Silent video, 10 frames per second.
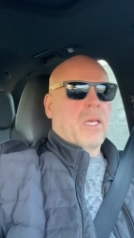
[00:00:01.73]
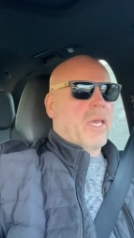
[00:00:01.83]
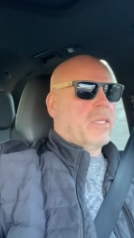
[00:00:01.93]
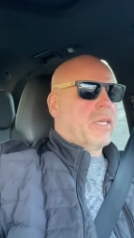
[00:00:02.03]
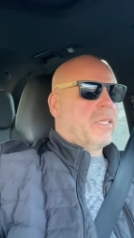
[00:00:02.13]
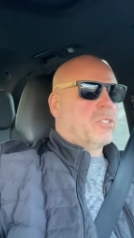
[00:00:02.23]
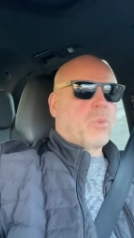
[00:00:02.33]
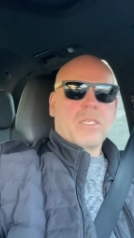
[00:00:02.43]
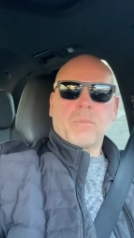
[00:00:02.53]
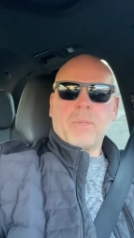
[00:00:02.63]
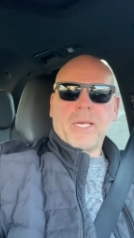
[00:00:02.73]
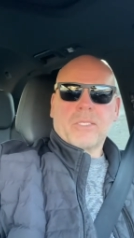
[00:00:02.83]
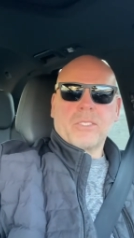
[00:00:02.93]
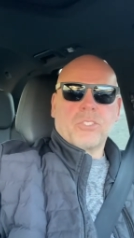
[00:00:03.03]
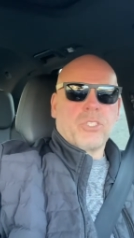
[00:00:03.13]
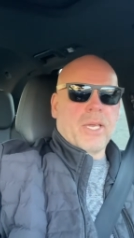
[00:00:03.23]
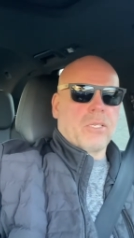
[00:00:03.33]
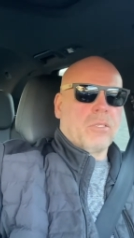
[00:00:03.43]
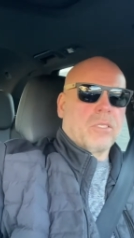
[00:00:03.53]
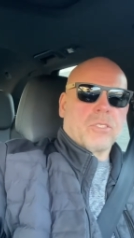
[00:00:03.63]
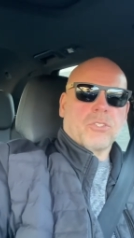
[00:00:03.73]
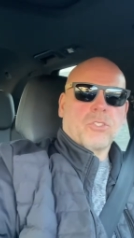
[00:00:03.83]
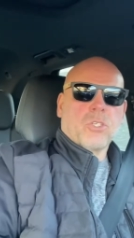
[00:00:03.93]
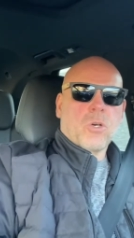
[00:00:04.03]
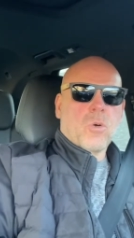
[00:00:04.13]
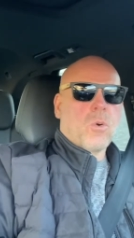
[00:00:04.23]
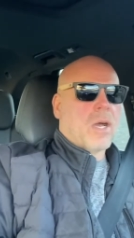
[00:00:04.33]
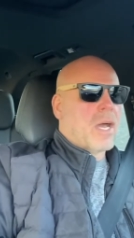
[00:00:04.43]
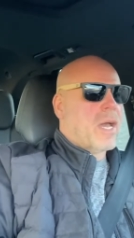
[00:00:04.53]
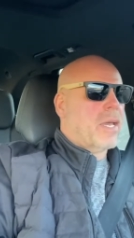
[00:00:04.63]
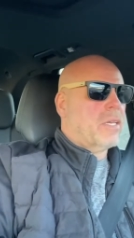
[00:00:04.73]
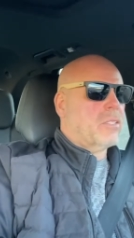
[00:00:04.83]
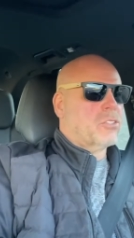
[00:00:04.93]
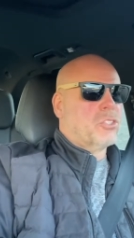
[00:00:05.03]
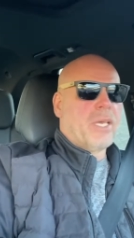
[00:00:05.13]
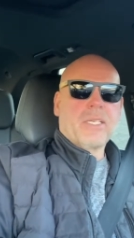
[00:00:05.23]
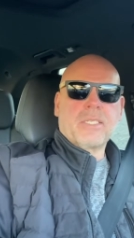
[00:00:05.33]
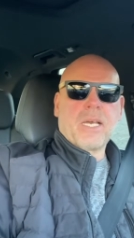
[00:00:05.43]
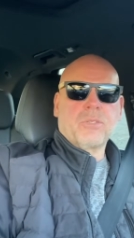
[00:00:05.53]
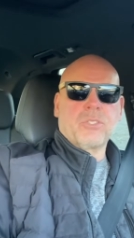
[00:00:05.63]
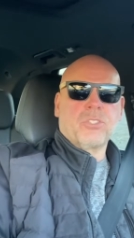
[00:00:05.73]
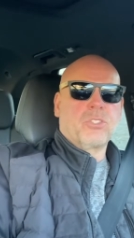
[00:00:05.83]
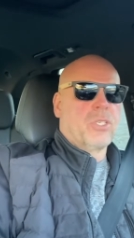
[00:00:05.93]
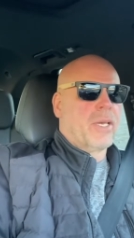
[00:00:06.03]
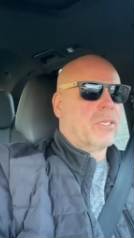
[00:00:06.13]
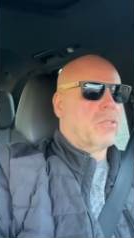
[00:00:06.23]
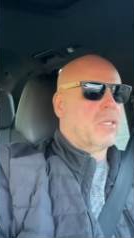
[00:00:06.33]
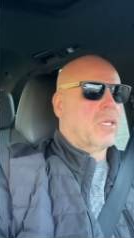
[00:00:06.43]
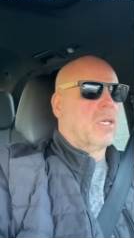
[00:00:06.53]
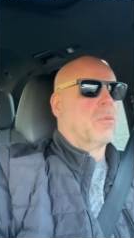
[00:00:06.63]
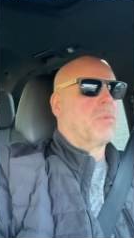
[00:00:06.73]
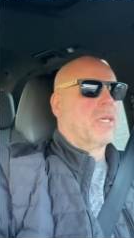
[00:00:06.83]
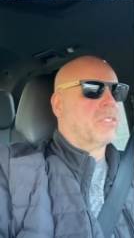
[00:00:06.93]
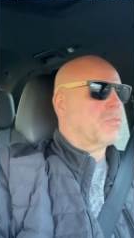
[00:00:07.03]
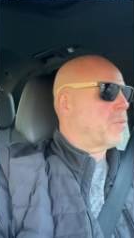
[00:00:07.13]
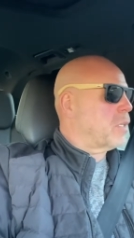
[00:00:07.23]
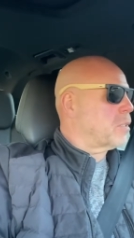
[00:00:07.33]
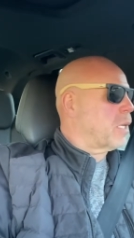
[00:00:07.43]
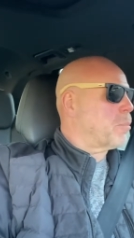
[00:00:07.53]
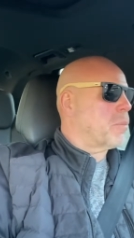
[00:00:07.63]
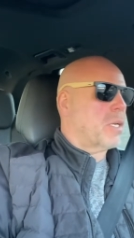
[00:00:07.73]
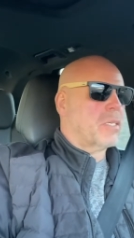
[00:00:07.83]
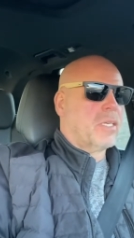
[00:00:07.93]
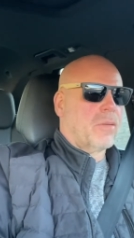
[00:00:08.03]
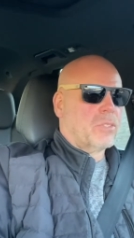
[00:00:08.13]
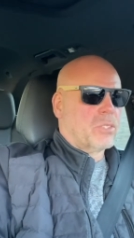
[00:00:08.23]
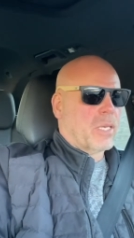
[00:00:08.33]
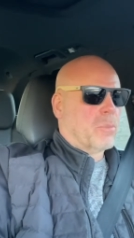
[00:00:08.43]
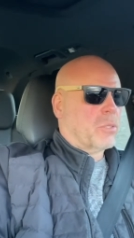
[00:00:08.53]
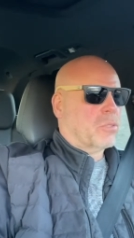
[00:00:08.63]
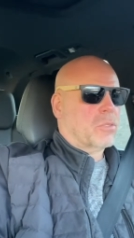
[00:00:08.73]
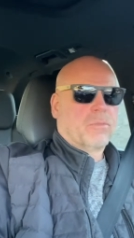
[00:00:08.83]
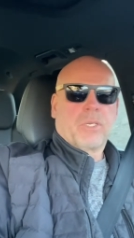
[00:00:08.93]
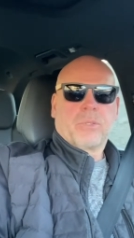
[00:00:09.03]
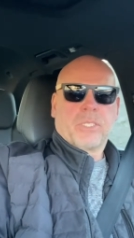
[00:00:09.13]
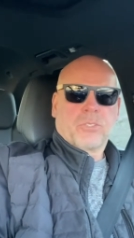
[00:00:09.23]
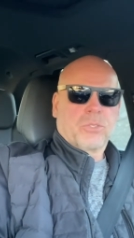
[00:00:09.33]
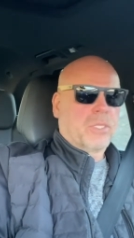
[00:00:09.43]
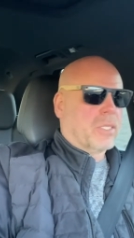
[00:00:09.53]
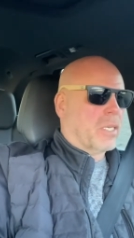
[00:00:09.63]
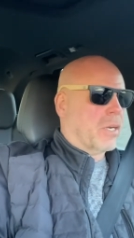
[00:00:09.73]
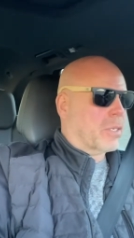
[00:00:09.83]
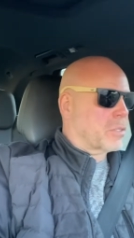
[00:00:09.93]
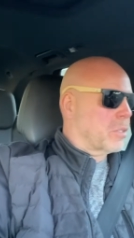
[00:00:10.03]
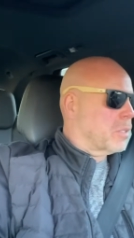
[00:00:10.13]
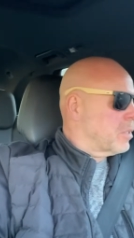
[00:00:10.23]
Hey ladies, welcome back to the channel. So I checked out this channel uh, by this fellow named uh, Kevin Samuels, very interesting character.